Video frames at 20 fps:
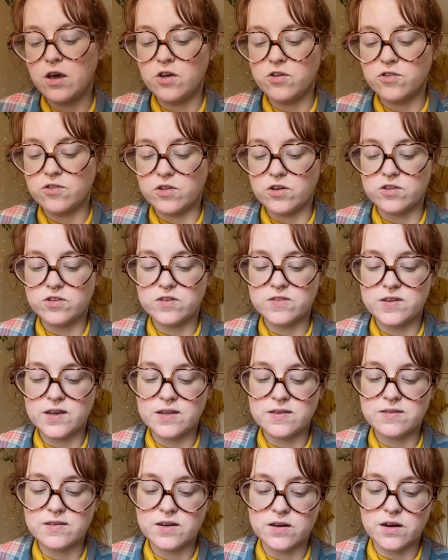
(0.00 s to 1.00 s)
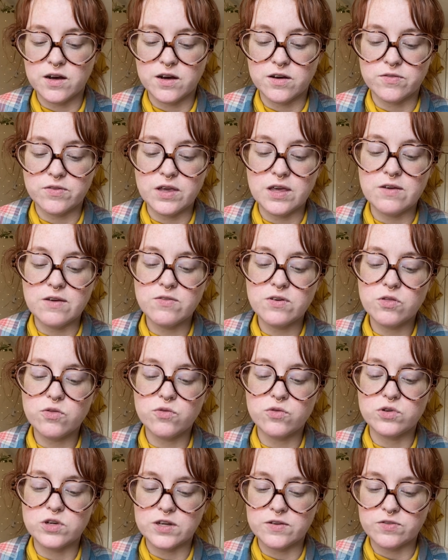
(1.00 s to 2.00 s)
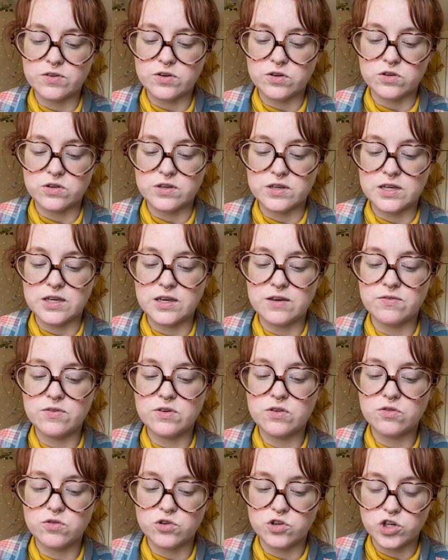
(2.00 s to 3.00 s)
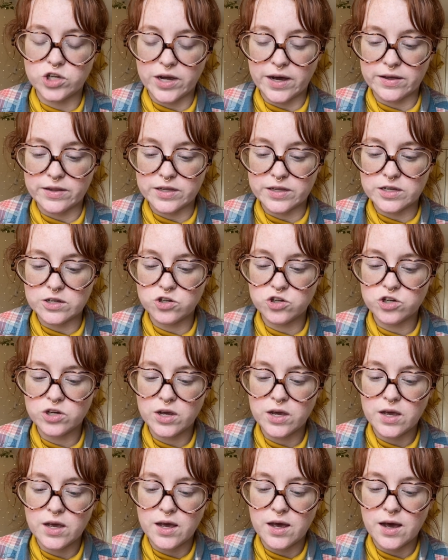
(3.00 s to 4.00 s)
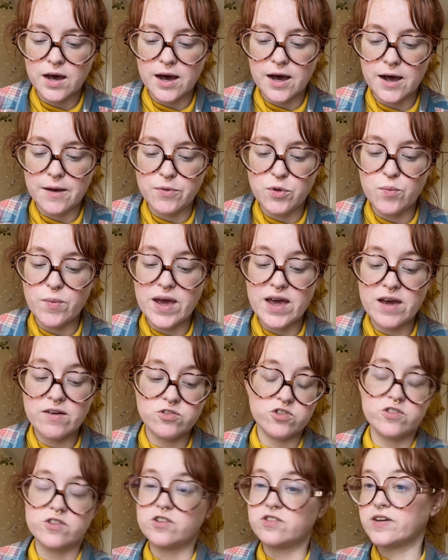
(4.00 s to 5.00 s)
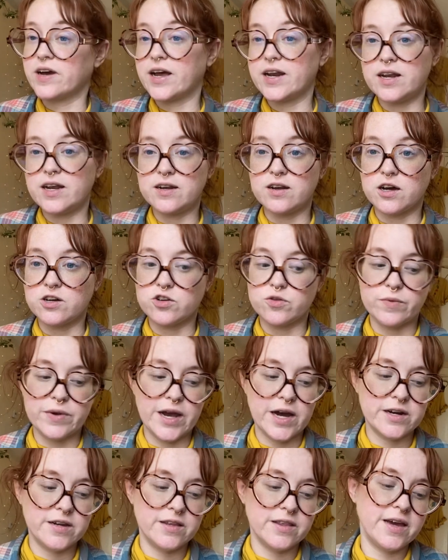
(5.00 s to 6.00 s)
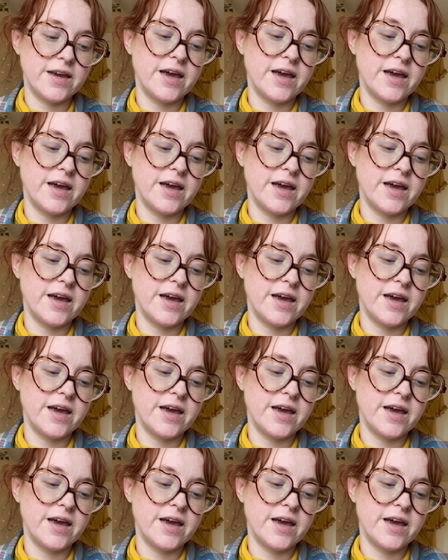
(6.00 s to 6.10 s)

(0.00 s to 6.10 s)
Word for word: So there's a sense here of even through difficulty, even through challenge, um, you may have just decided not to react to that.